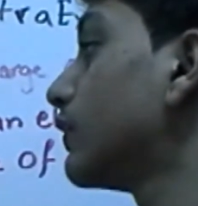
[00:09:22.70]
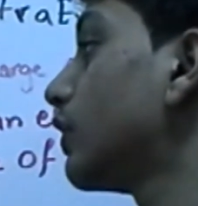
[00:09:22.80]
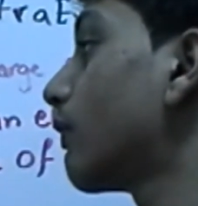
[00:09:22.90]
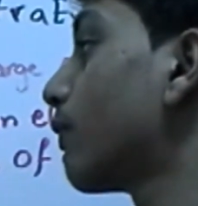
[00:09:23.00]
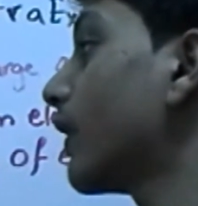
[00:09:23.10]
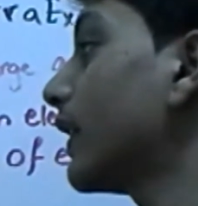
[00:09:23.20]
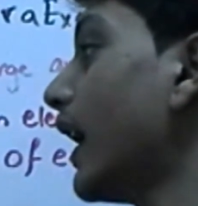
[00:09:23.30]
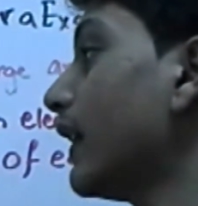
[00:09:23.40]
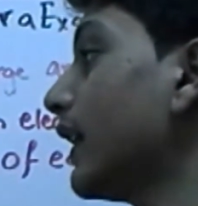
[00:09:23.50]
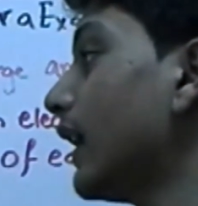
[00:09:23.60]

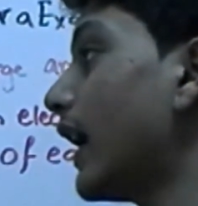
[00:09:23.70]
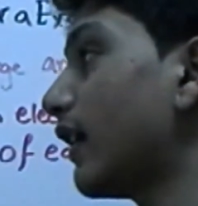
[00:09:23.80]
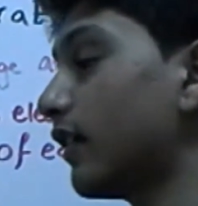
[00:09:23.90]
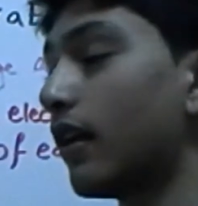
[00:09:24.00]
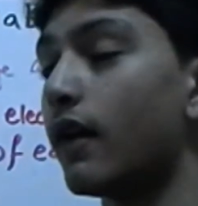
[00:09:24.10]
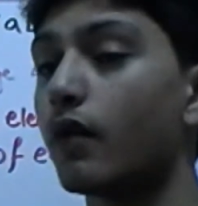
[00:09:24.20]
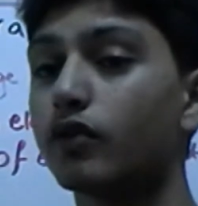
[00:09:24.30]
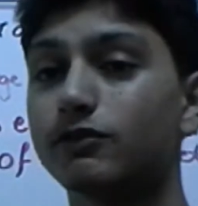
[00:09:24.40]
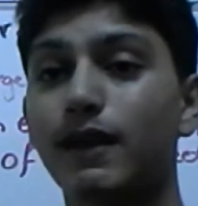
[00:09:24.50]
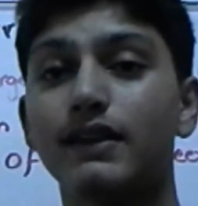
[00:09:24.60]
0.98 N,
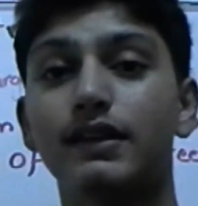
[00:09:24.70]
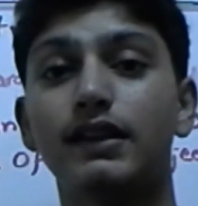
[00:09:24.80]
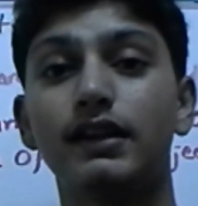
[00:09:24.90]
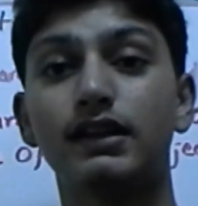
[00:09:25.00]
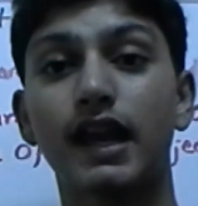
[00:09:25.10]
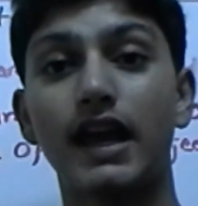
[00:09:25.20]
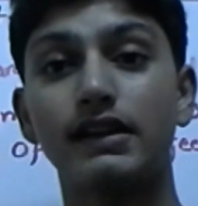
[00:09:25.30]
which basically is the